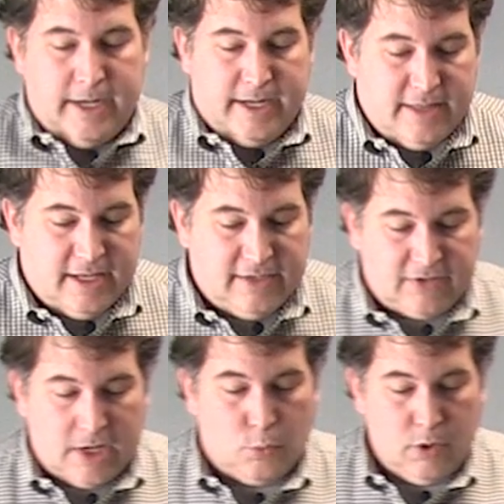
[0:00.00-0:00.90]
And then it's
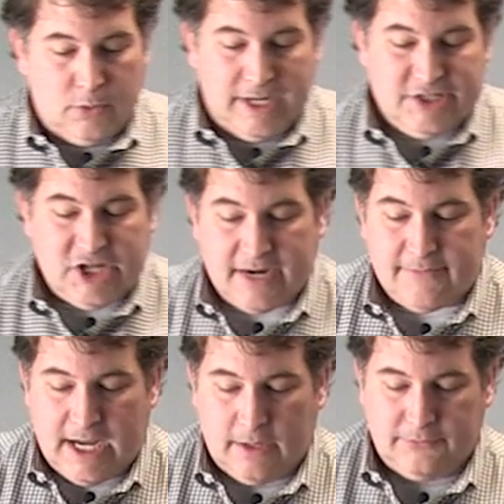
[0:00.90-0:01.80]
got one-way check
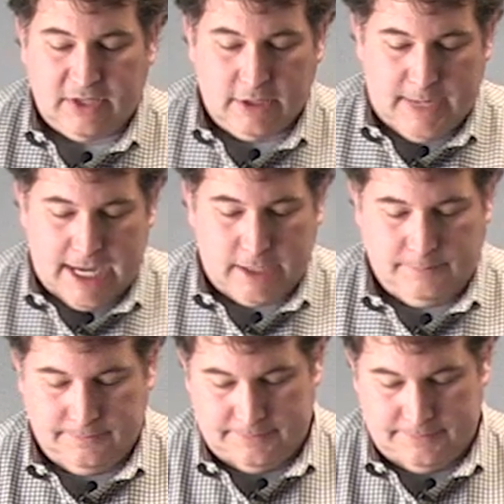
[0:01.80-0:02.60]
valves in the bottom.